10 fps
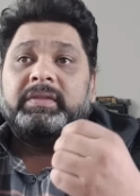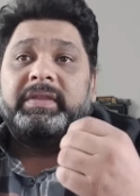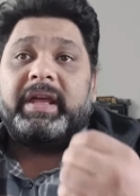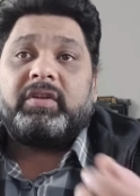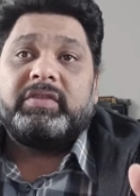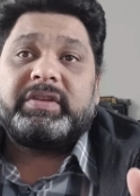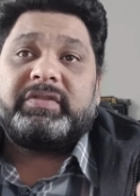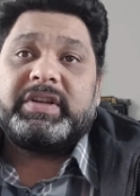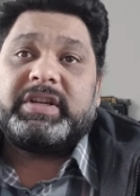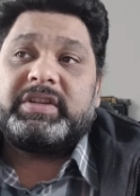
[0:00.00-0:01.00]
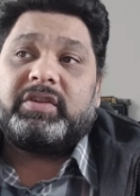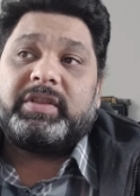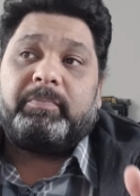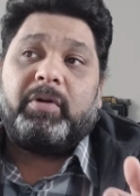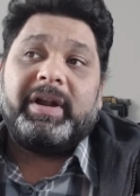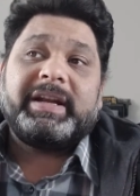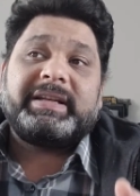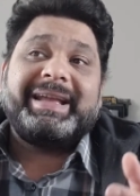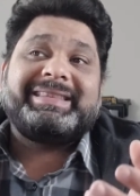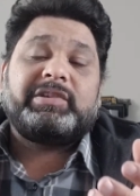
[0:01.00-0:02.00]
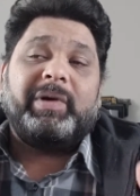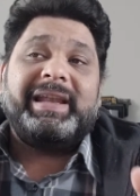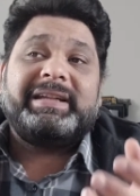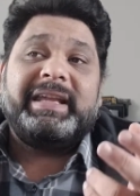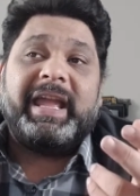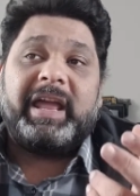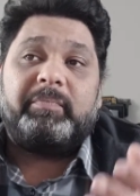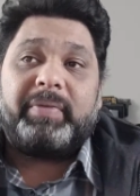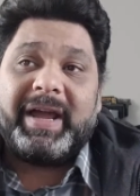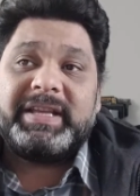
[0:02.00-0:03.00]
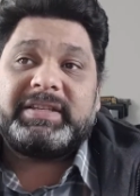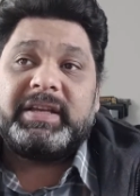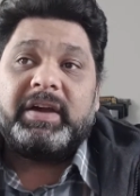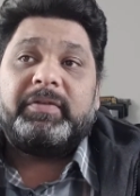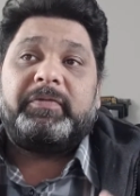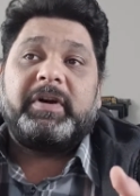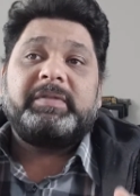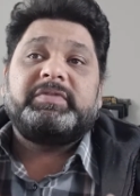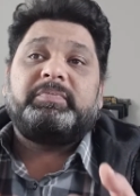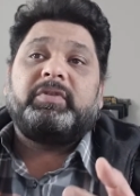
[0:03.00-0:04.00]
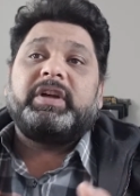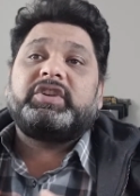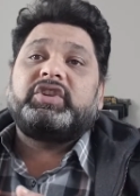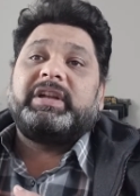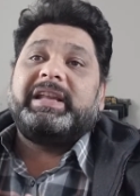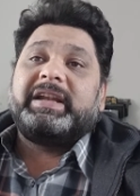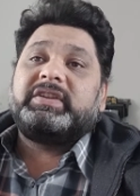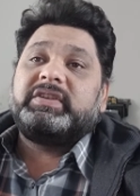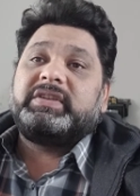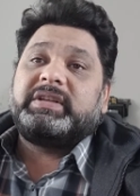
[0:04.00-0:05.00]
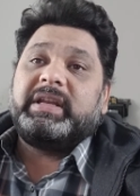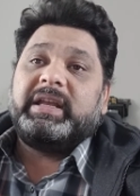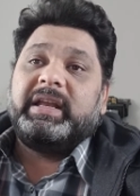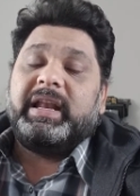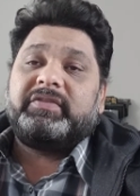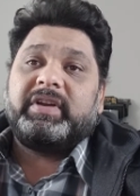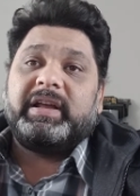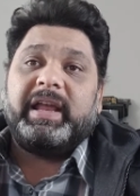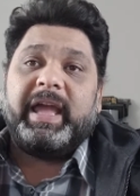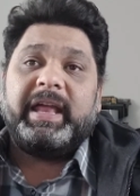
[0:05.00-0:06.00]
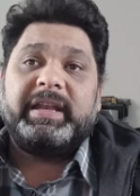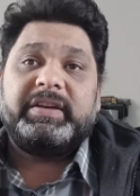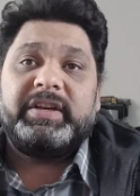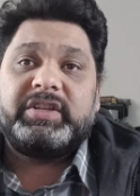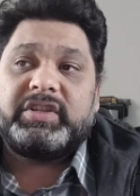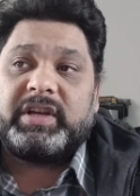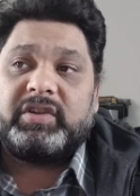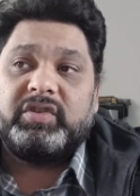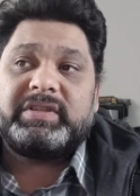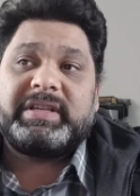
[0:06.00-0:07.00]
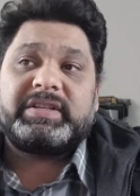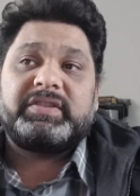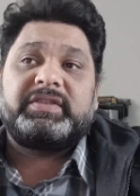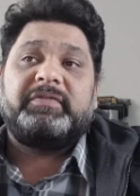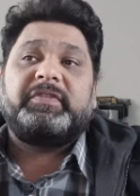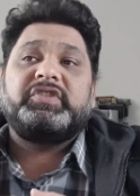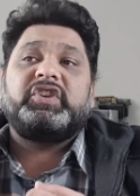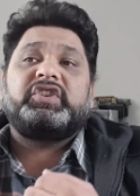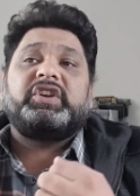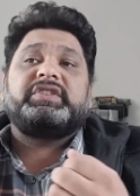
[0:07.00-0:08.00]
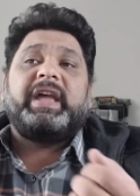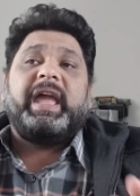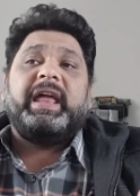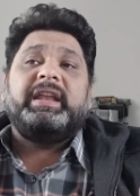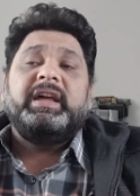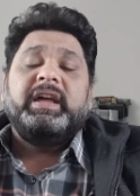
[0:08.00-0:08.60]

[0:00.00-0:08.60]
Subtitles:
Their concentration is on the product, its quality and price. Firms' production, electrical and digital goods such as refrigerators and